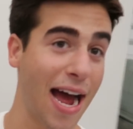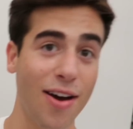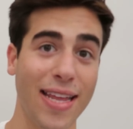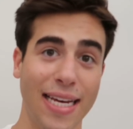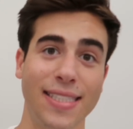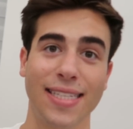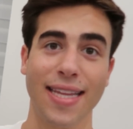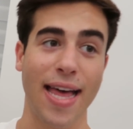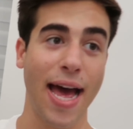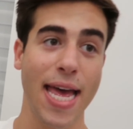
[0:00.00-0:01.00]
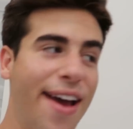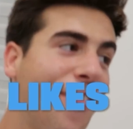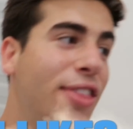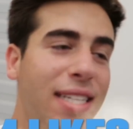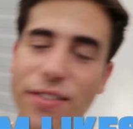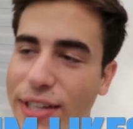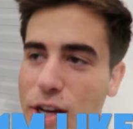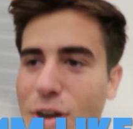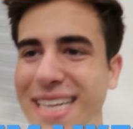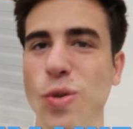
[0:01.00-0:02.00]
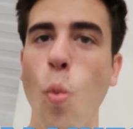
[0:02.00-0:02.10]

Now that he said that, if this video gets